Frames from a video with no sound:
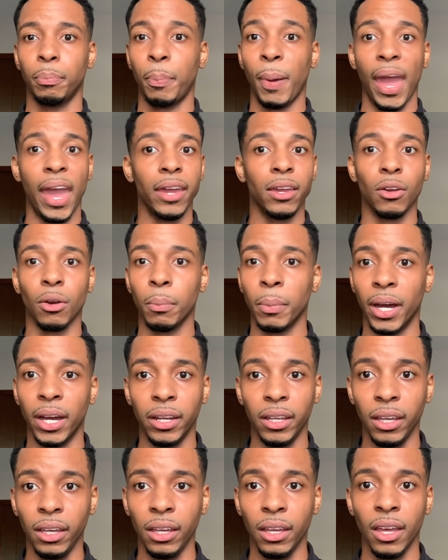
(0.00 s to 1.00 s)
pay your
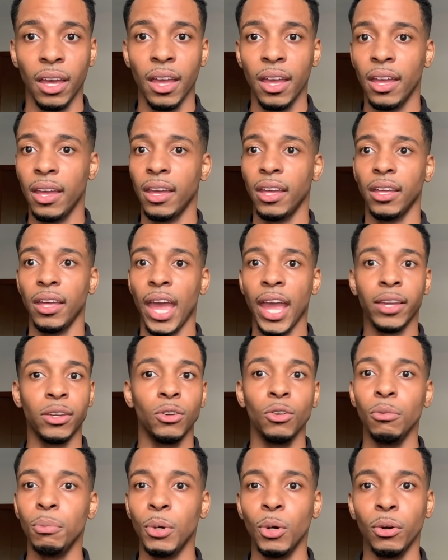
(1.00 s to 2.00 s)
money and
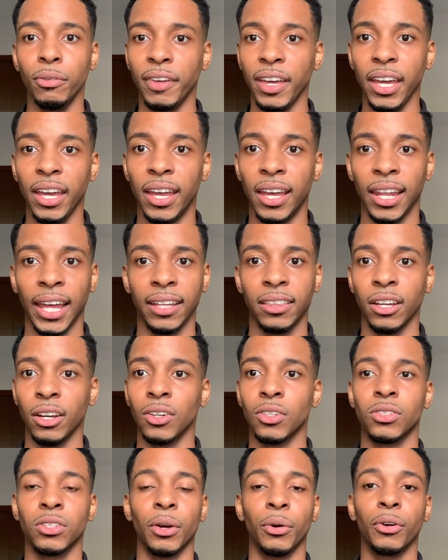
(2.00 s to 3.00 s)
you move in. Like, there
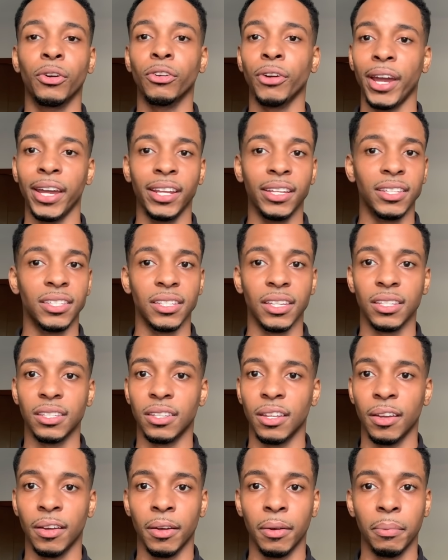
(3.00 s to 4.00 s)
is no credit
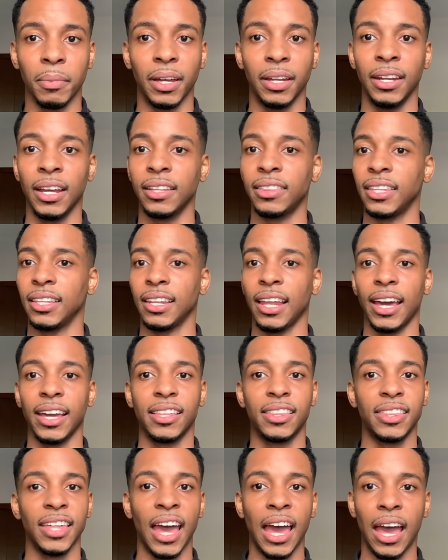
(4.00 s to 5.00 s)
system and nothing
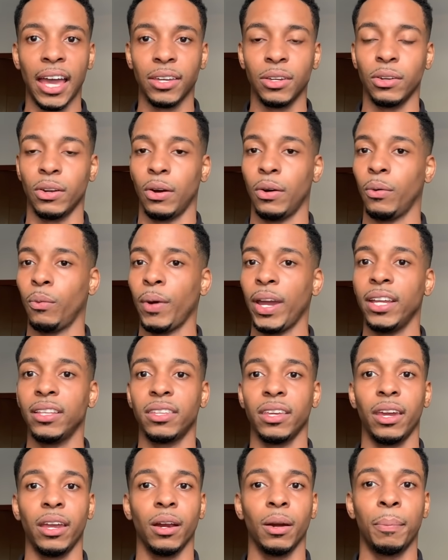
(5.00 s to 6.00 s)
like that. You don't wait to
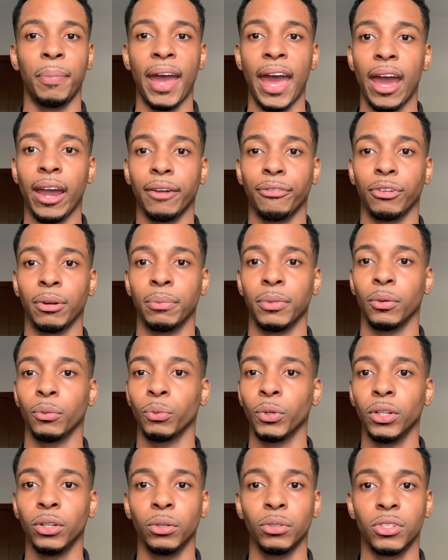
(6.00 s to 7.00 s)
hear back from the
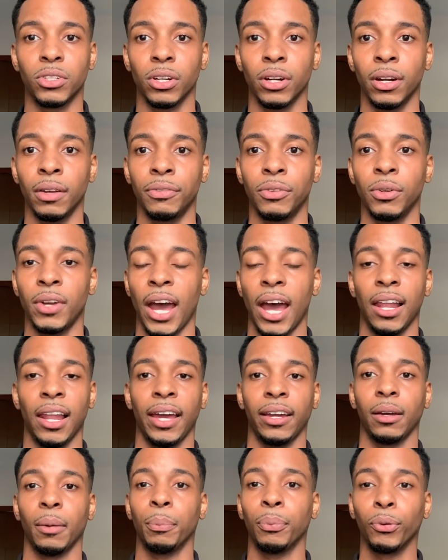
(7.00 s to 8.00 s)
realtor if you got
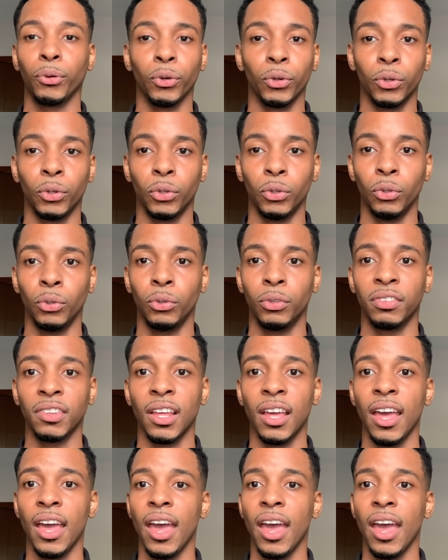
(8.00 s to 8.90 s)
like approved.